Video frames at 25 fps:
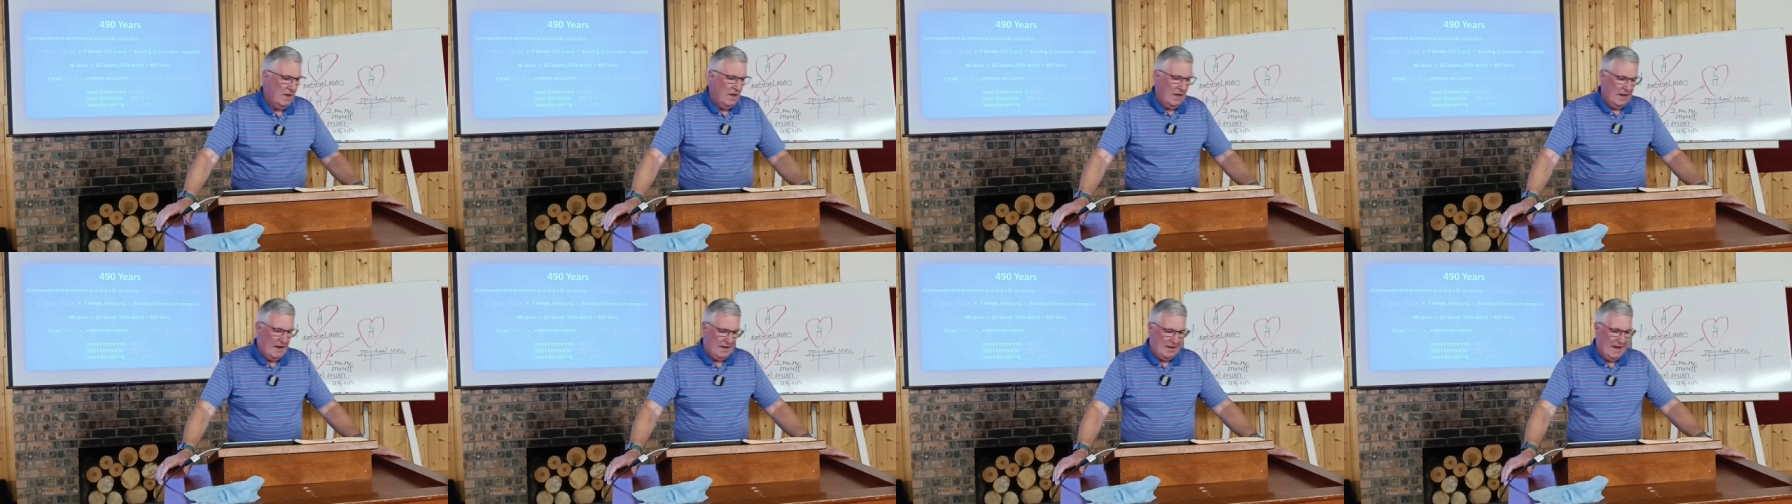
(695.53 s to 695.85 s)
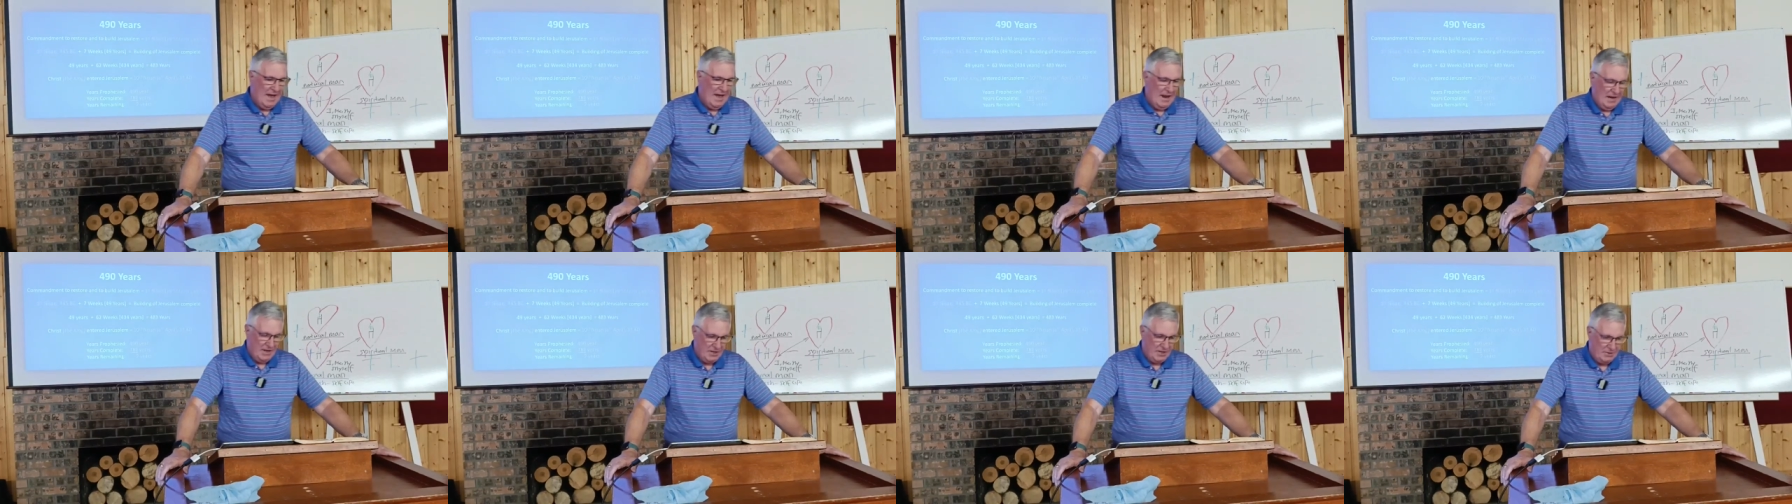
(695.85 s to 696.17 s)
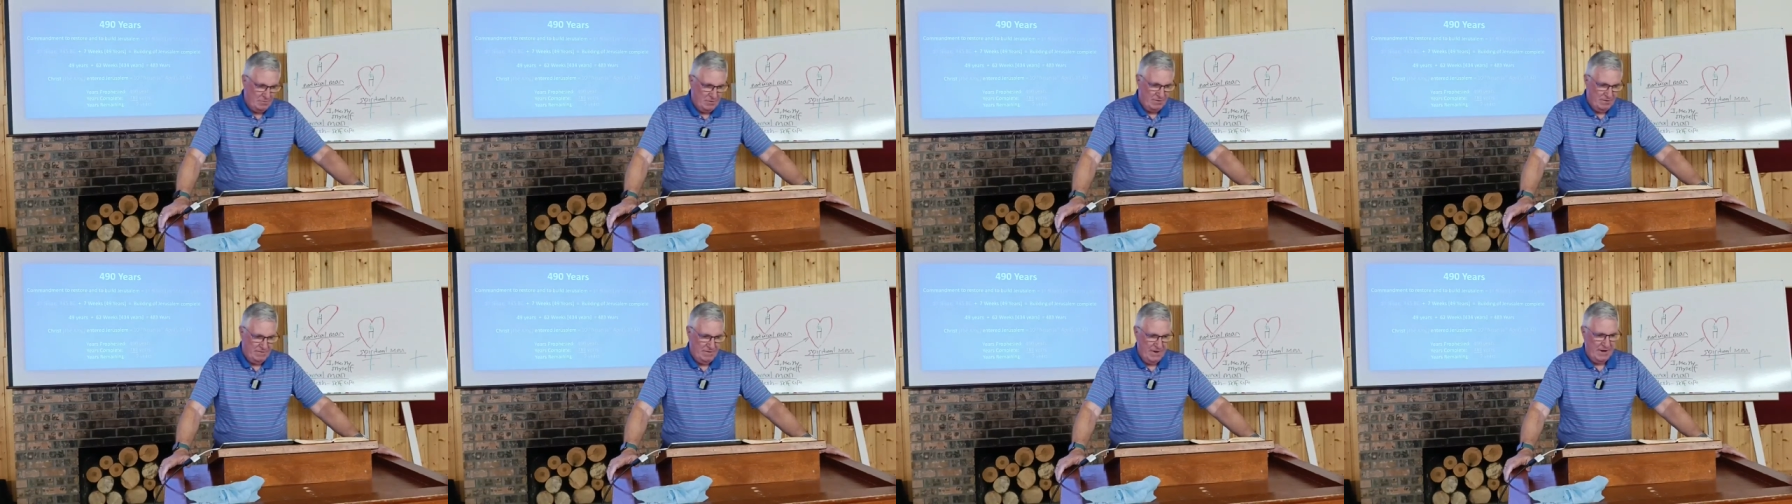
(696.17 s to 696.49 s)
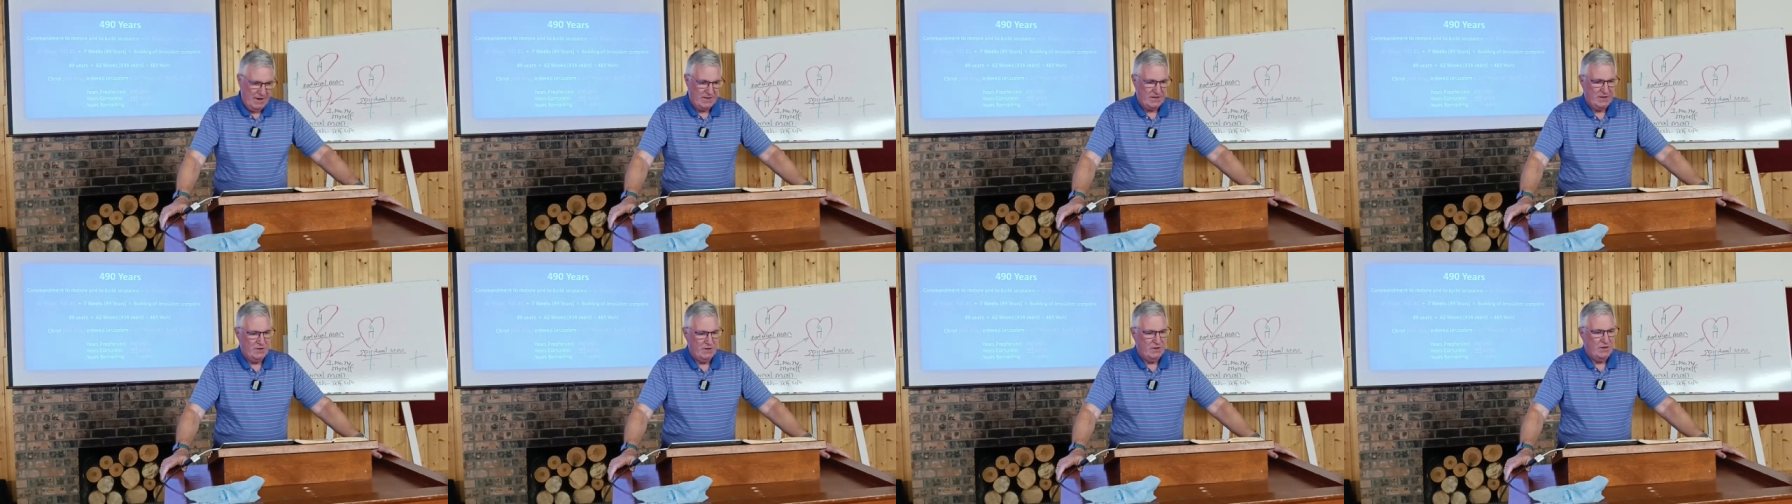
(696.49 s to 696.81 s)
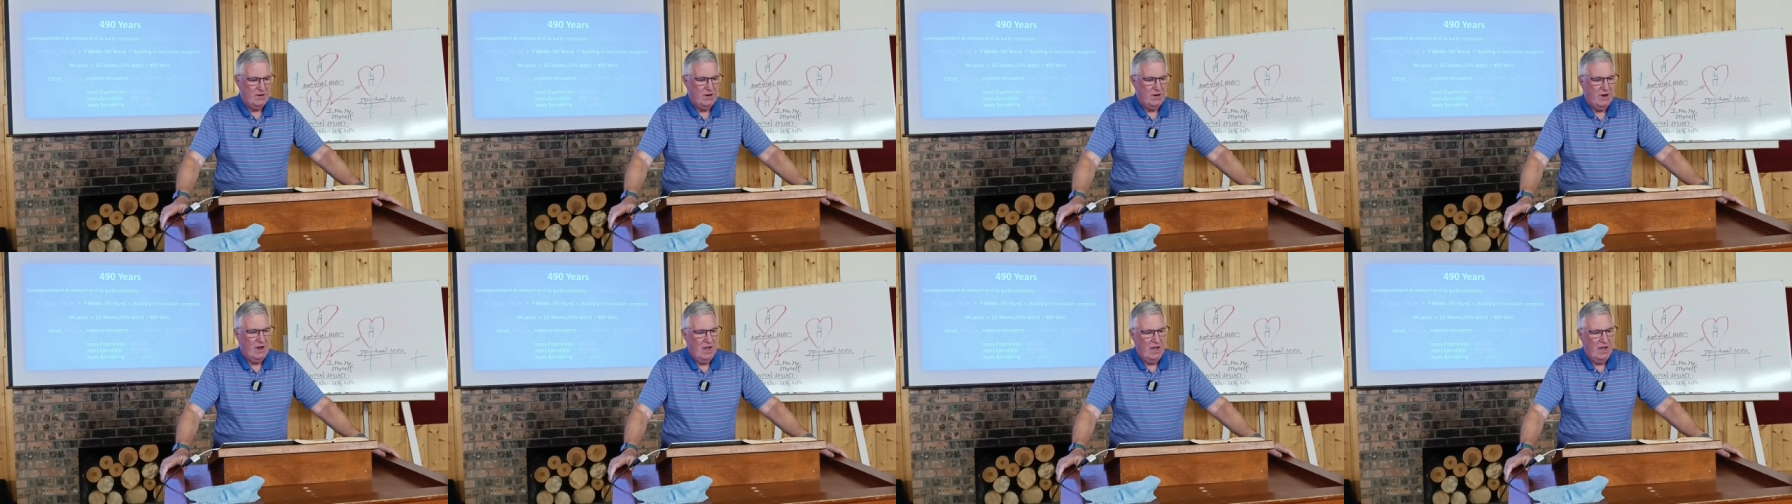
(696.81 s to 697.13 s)
a Dallas
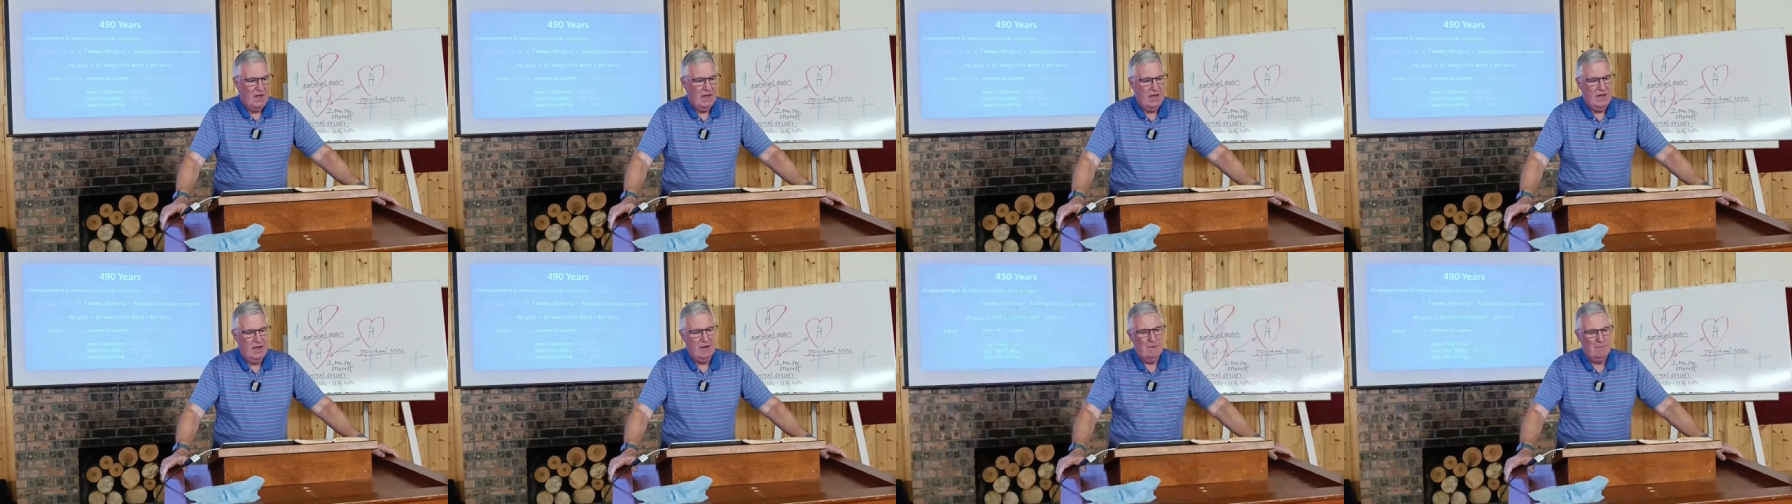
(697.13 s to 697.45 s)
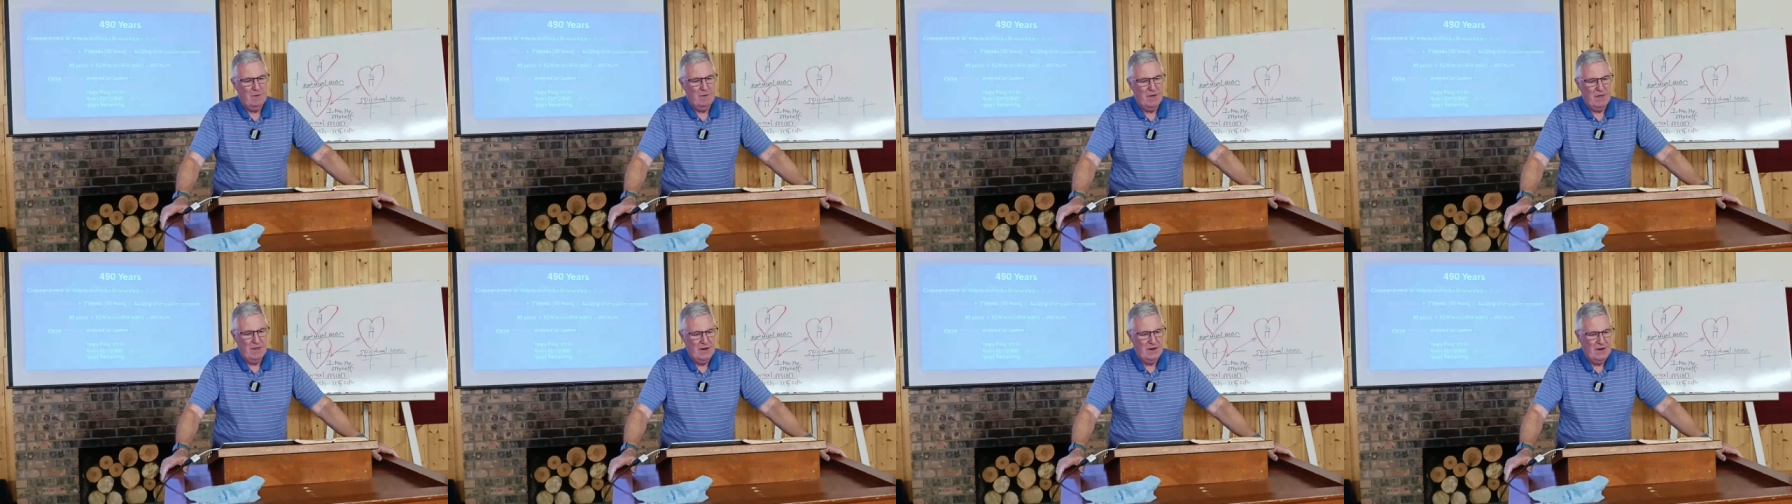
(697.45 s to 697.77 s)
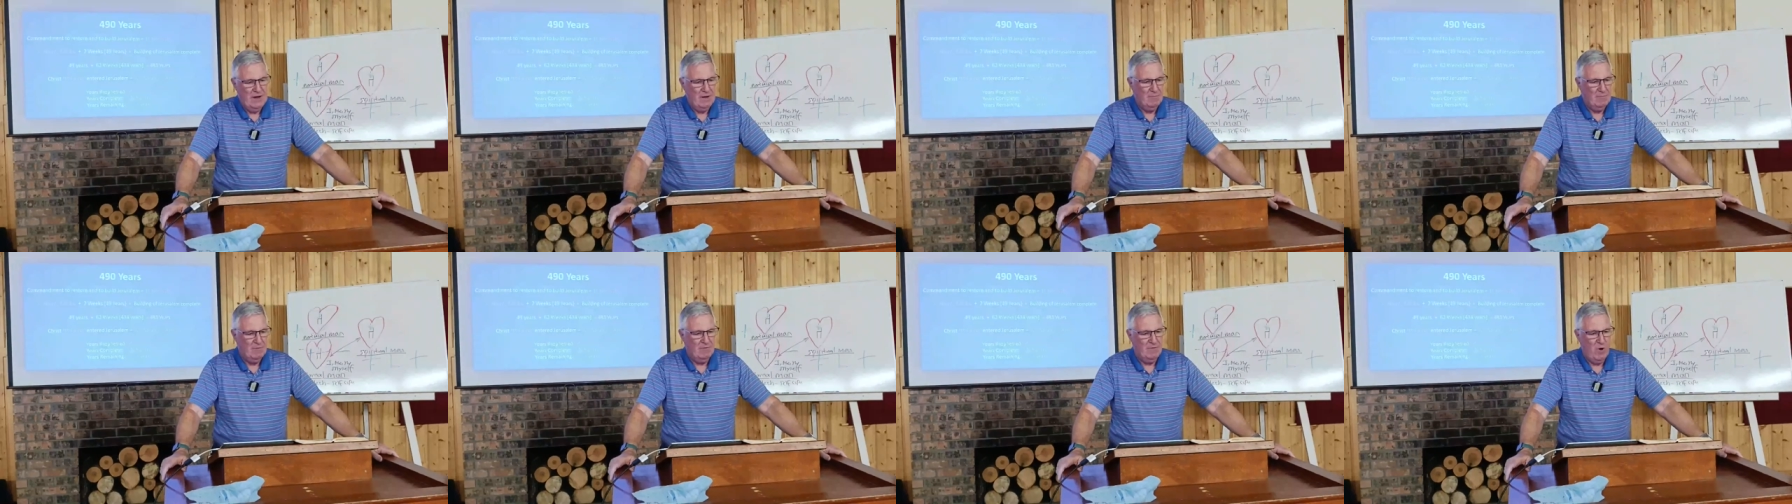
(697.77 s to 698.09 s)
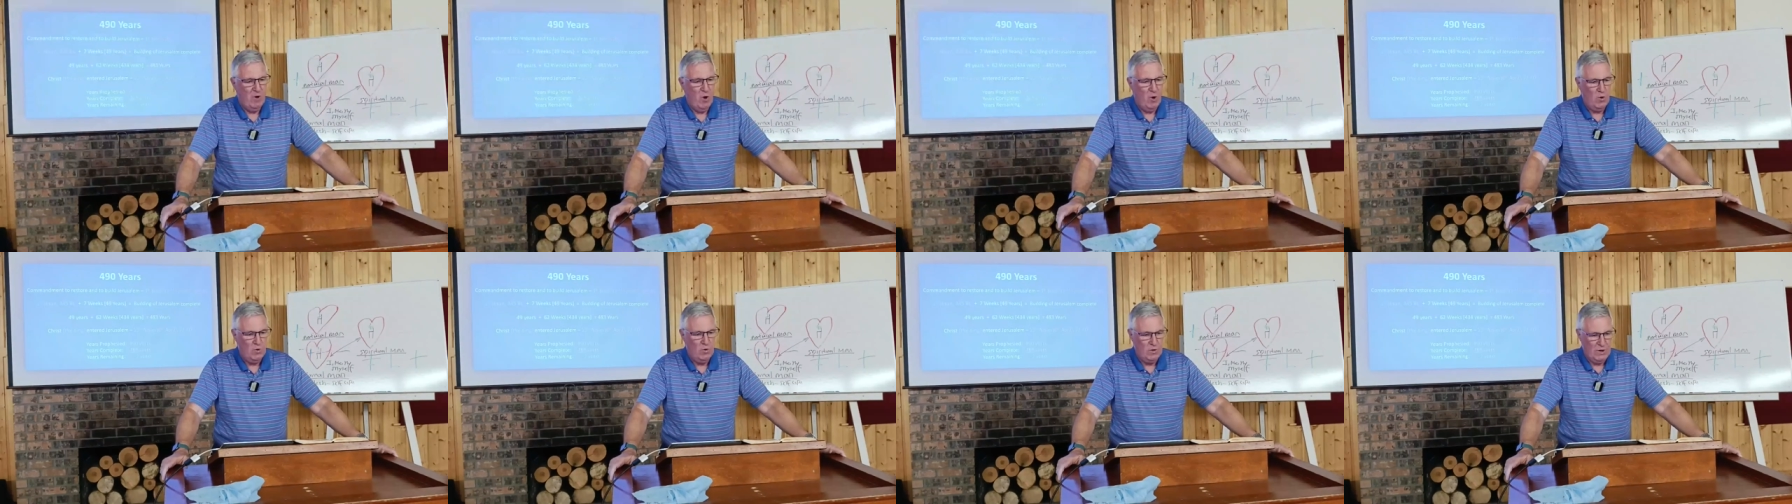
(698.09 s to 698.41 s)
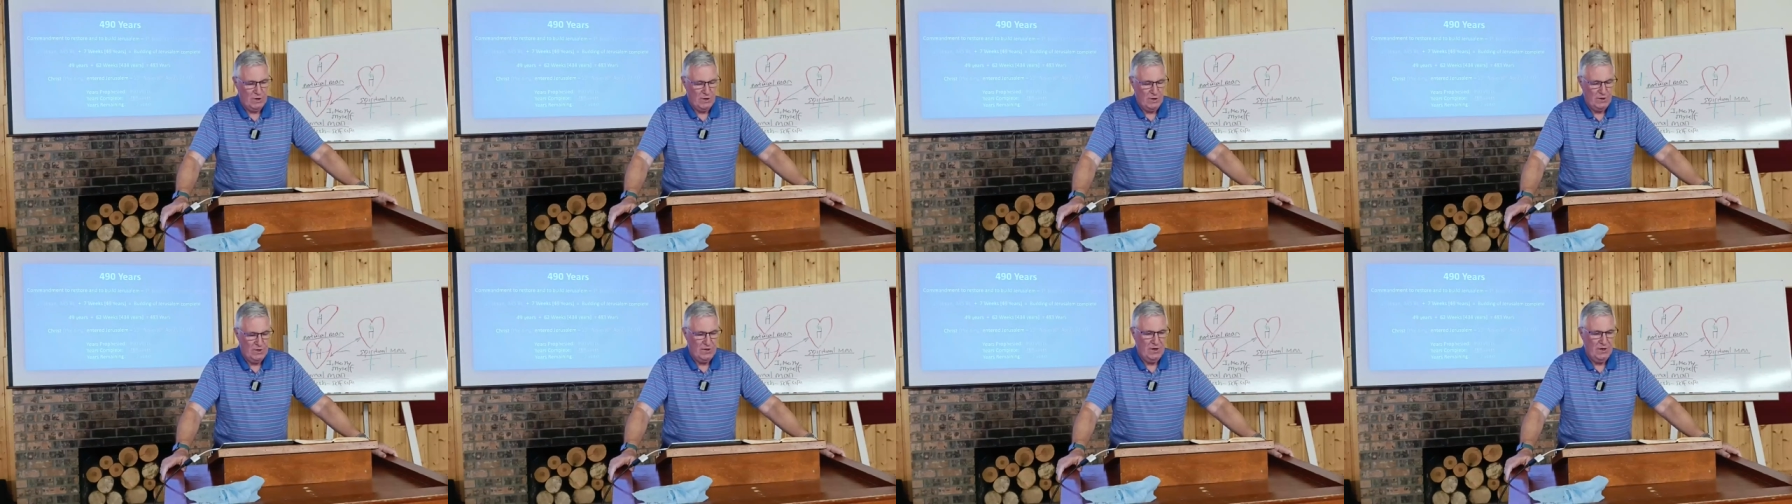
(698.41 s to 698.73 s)
professor uh, by the name of
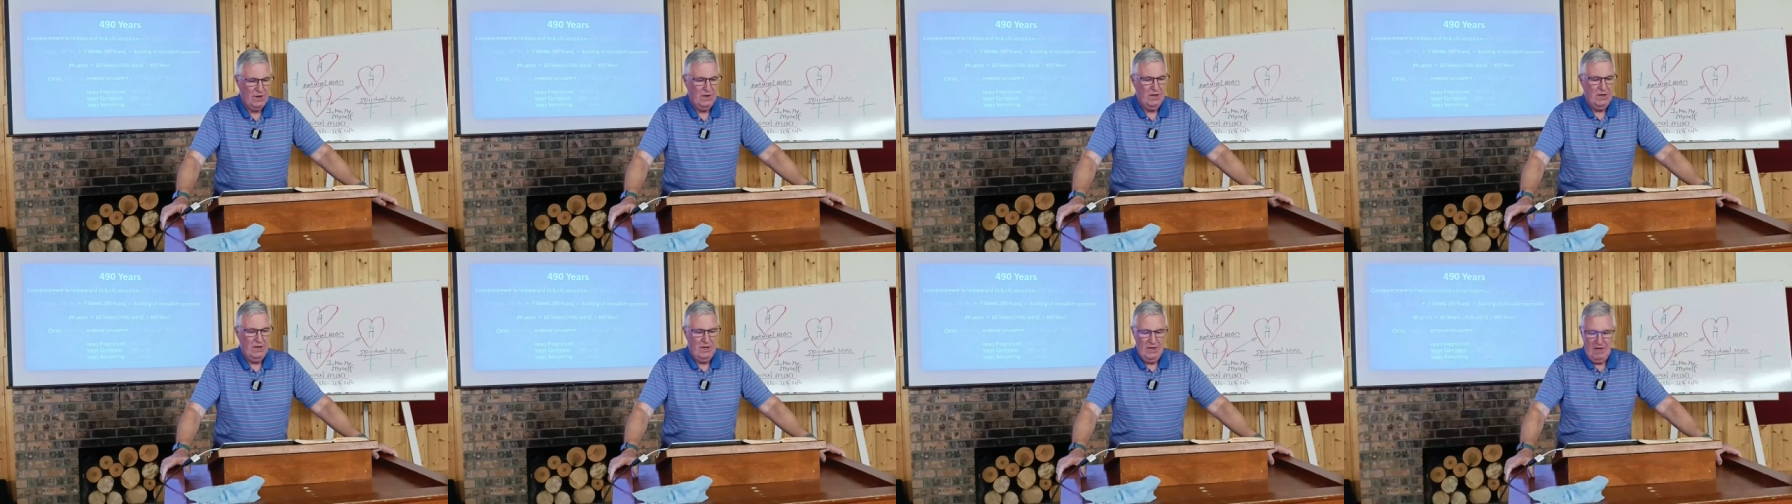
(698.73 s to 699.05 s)
Hoehner,